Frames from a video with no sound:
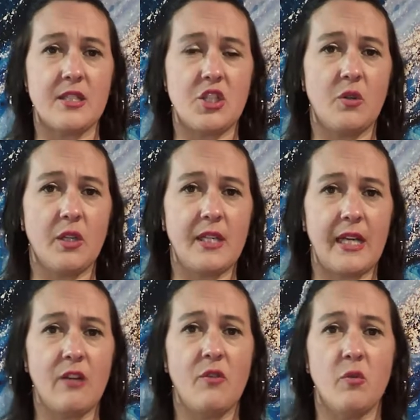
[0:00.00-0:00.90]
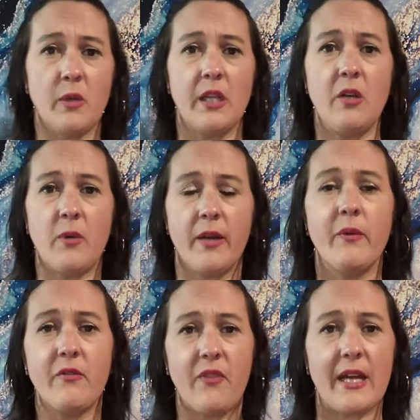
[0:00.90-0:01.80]
that you could need if you really want to
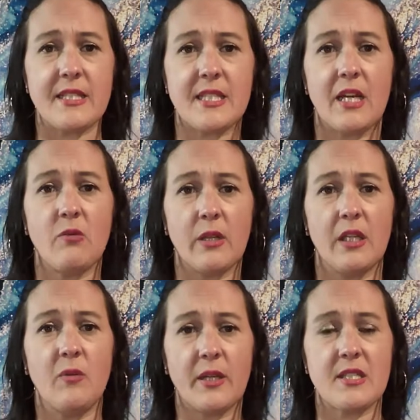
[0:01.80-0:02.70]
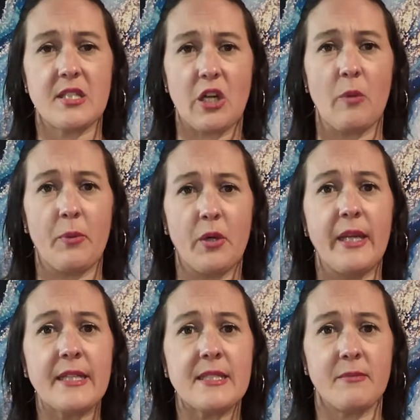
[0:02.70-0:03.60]
invest and really want to start
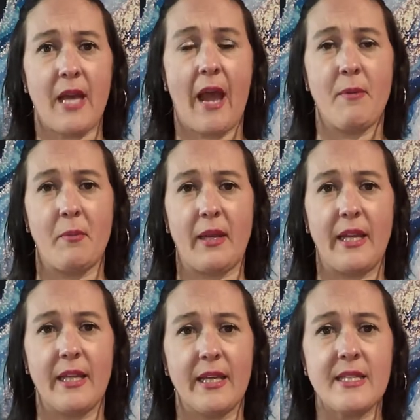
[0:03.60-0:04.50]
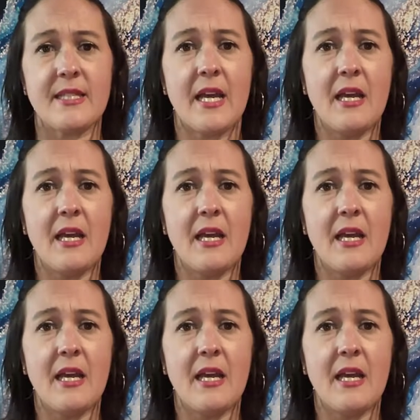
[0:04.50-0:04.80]
putting some time and money in this